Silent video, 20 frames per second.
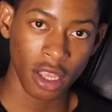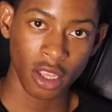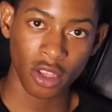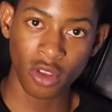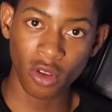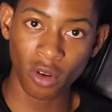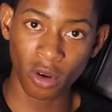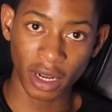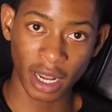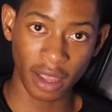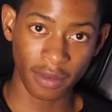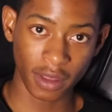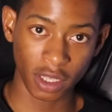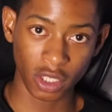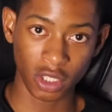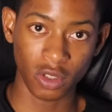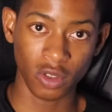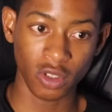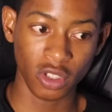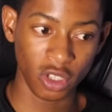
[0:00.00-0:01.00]
you don't have the
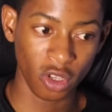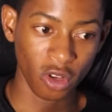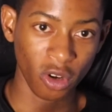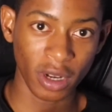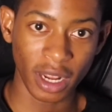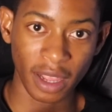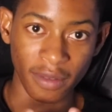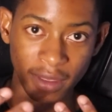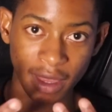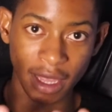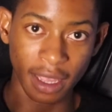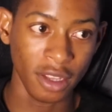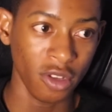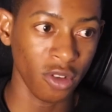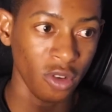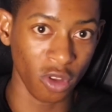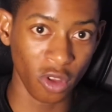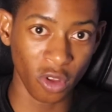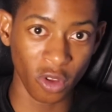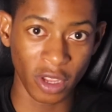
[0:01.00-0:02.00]
shoes, you don't have the,
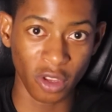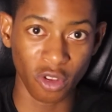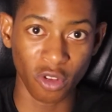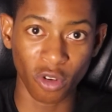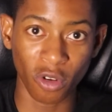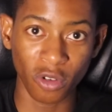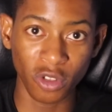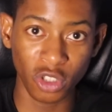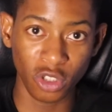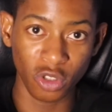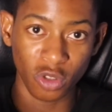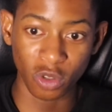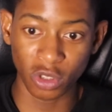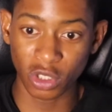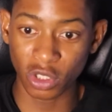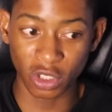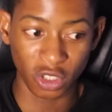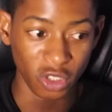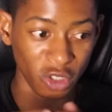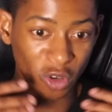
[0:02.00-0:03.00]
you don't do
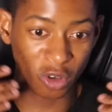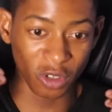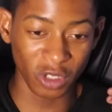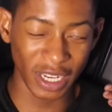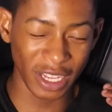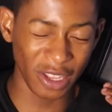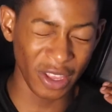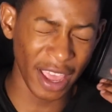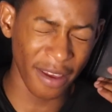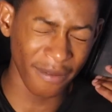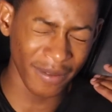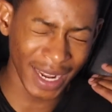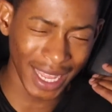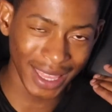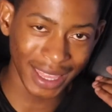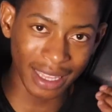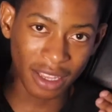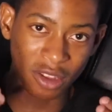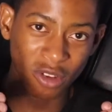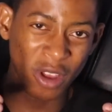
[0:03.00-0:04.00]
shoes, you have
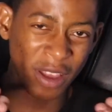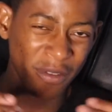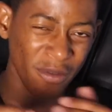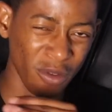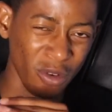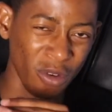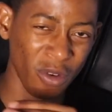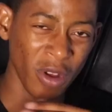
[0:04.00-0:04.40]
nothing, you have